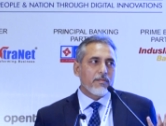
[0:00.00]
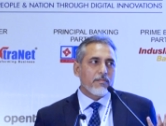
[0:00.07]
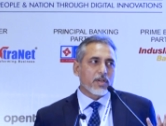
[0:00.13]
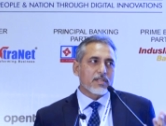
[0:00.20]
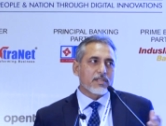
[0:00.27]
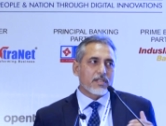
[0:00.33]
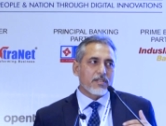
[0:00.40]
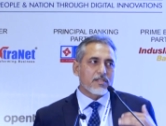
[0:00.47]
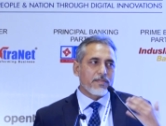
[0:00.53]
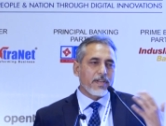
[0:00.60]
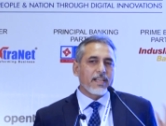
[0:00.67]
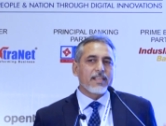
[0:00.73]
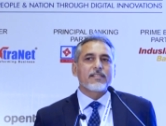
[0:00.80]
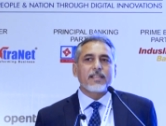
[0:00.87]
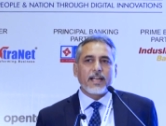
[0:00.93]
because it was
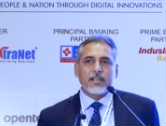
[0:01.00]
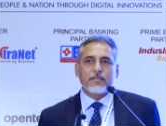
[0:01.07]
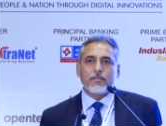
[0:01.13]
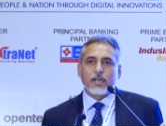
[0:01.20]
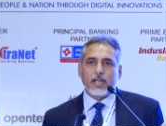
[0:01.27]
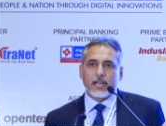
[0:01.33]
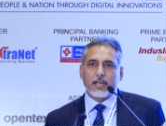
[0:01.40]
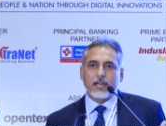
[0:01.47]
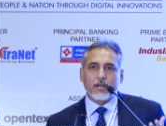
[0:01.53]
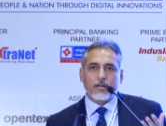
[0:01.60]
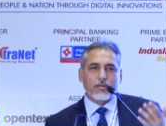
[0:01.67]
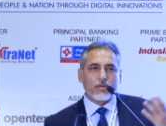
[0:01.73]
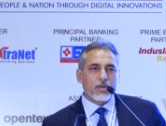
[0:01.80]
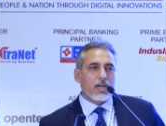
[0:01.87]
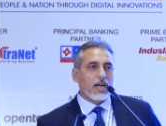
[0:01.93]
very insightful and you know
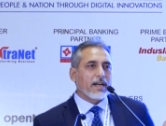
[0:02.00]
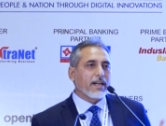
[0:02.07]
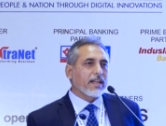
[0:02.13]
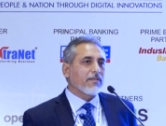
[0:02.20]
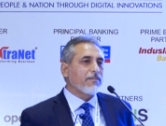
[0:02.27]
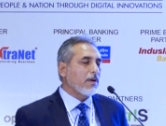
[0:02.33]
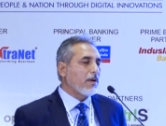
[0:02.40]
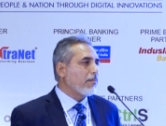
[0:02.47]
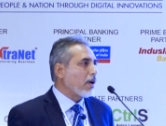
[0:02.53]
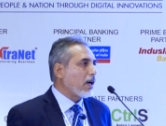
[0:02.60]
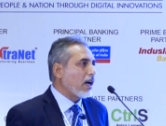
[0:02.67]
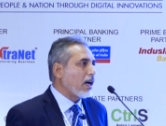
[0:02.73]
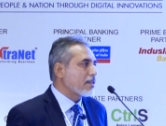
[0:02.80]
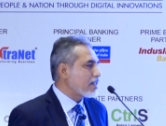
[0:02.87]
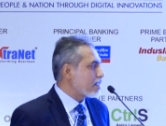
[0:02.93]
good learning from
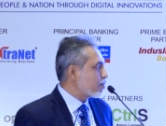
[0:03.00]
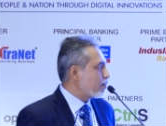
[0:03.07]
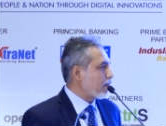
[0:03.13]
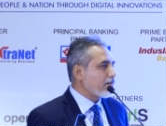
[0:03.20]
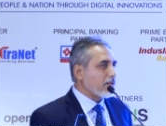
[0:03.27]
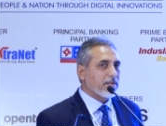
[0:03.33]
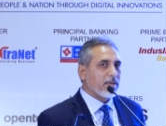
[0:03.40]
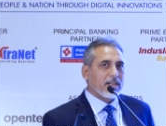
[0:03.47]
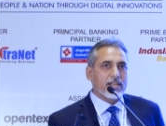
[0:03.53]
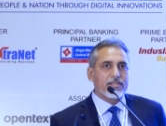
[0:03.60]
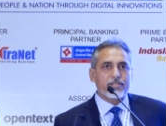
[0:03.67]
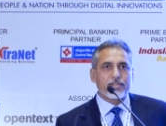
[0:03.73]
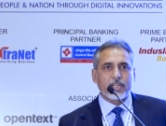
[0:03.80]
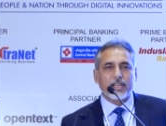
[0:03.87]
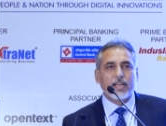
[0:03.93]
us as well from the industry.